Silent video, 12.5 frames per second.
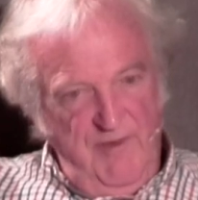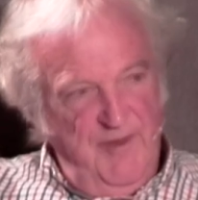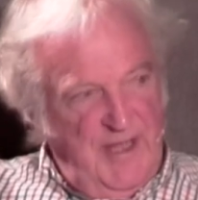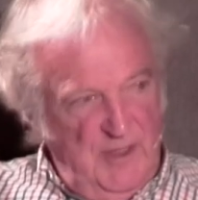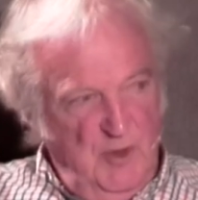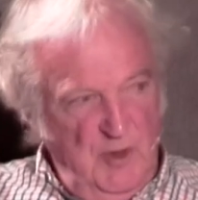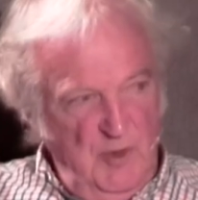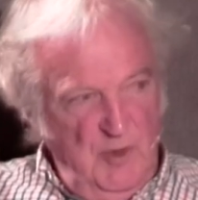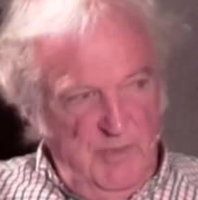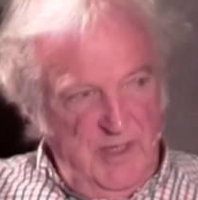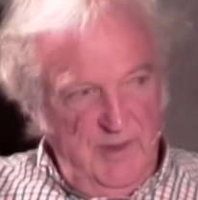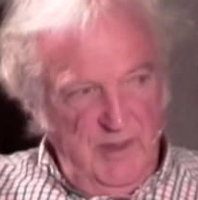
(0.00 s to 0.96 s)
that took
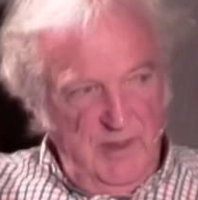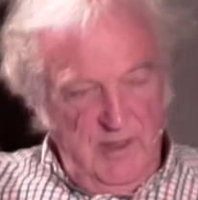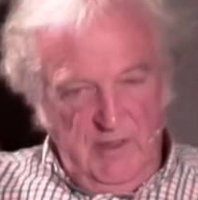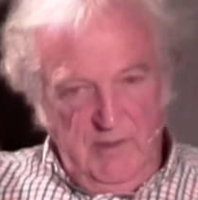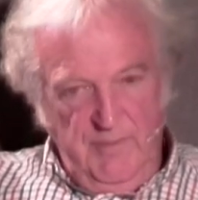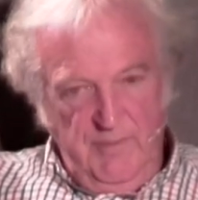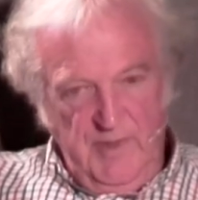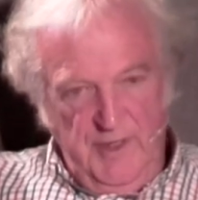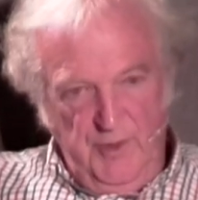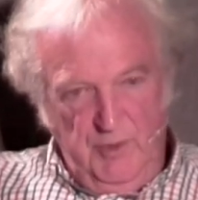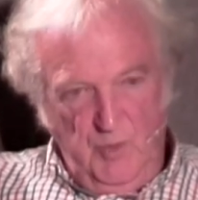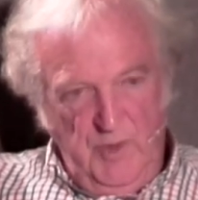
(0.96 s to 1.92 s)
me. I
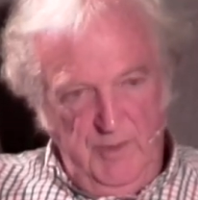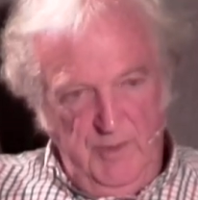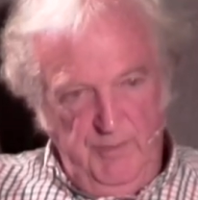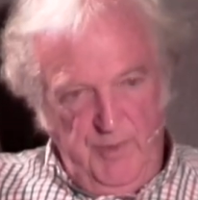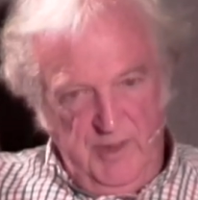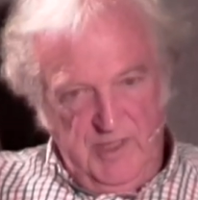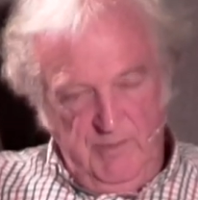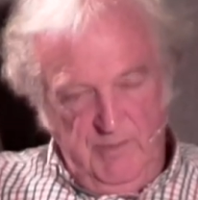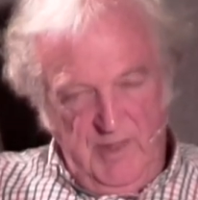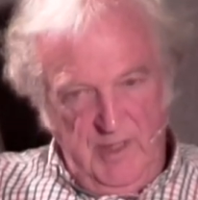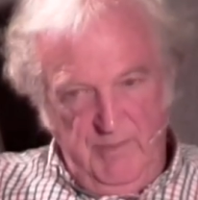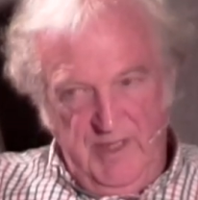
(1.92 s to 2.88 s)
thought at one point it
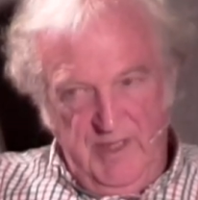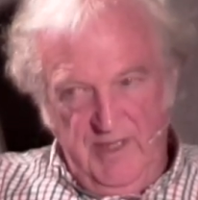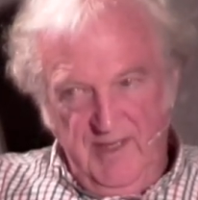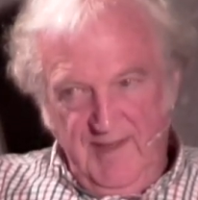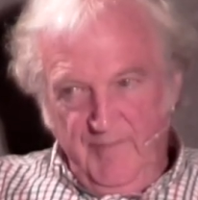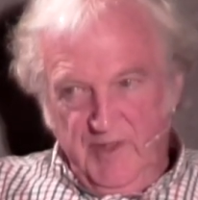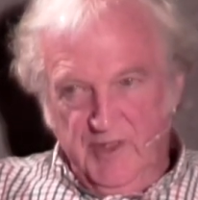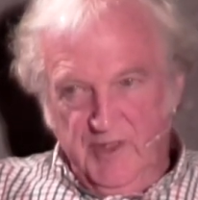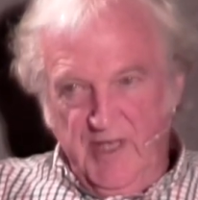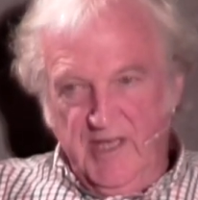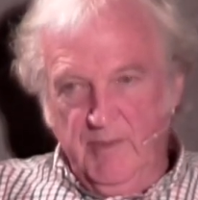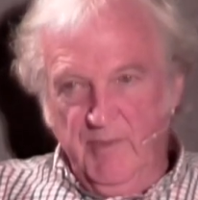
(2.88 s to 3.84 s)
might be
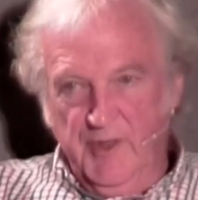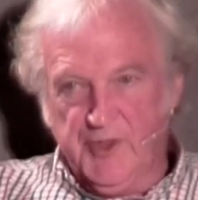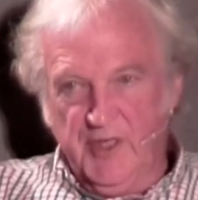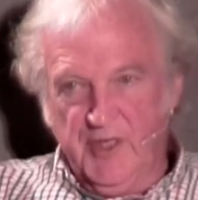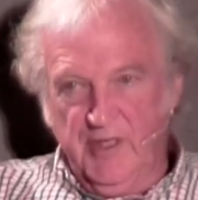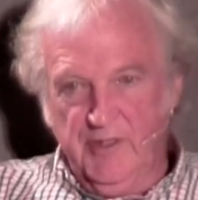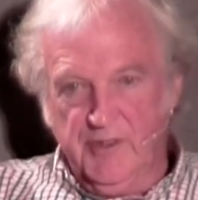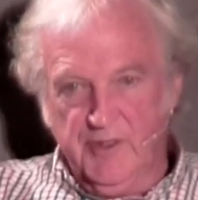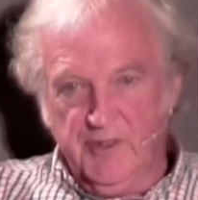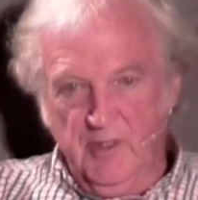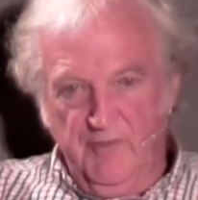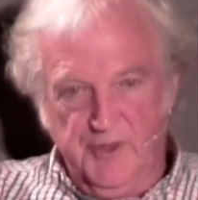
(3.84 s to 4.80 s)
taking my
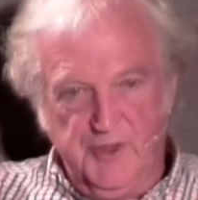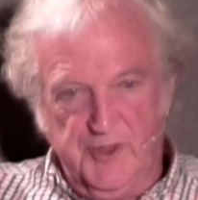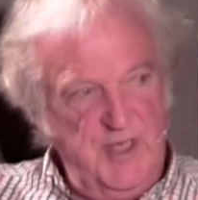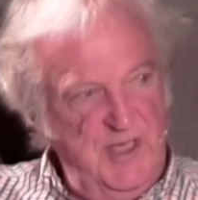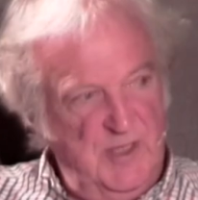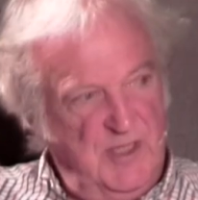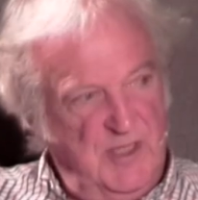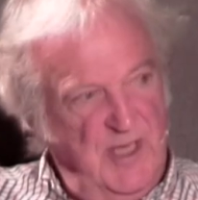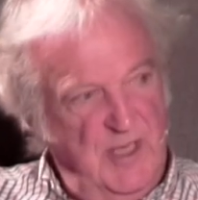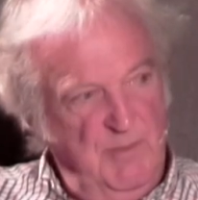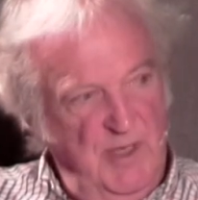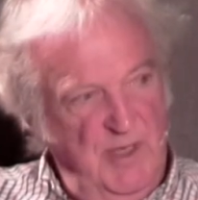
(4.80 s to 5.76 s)
science overseas,
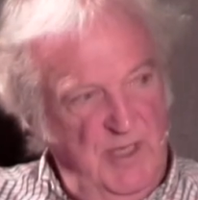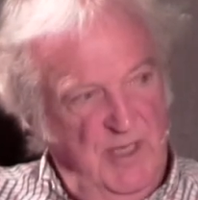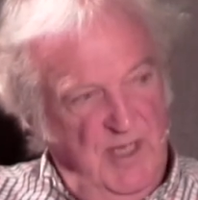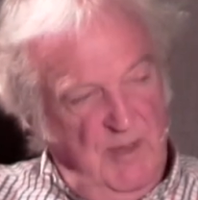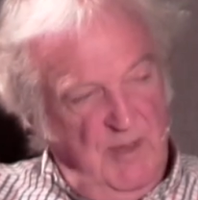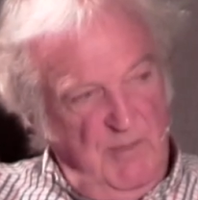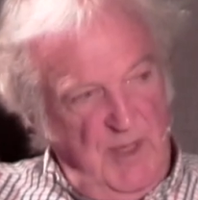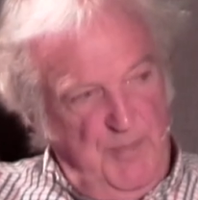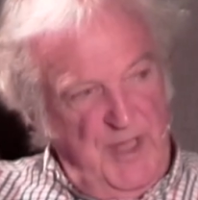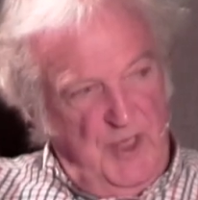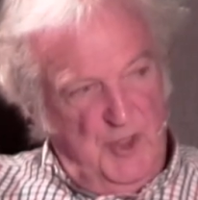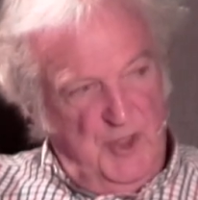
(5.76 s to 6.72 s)
taking my
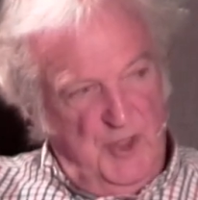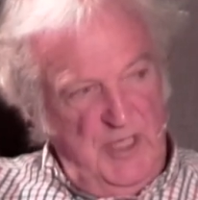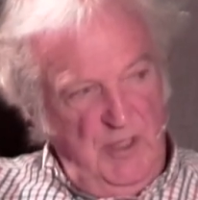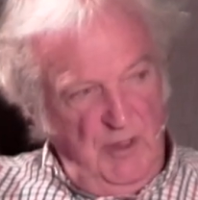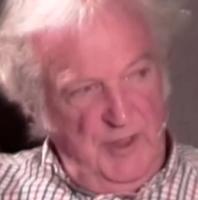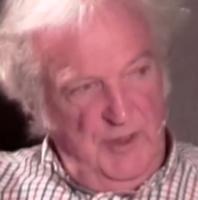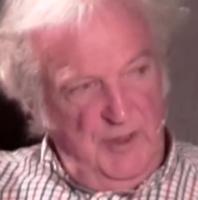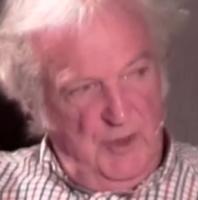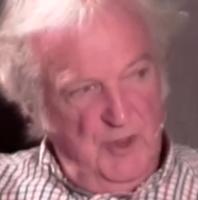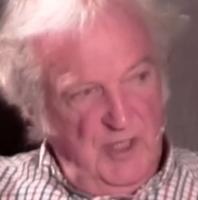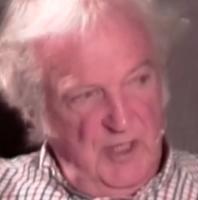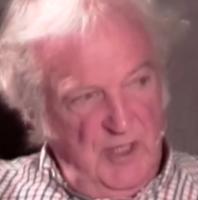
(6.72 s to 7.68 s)
PhD
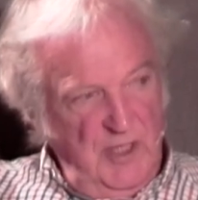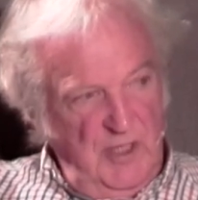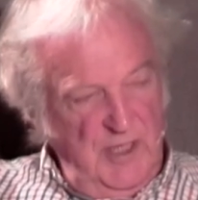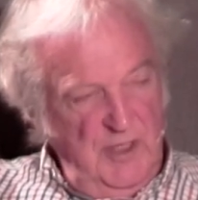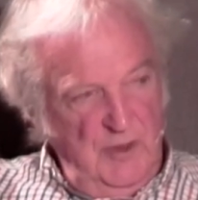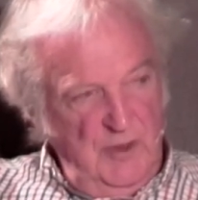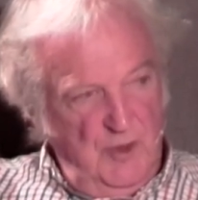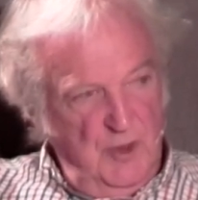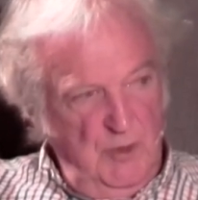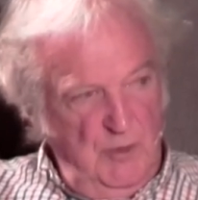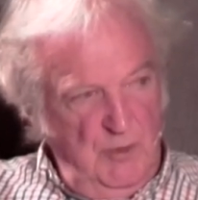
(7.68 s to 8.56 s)
knowledge into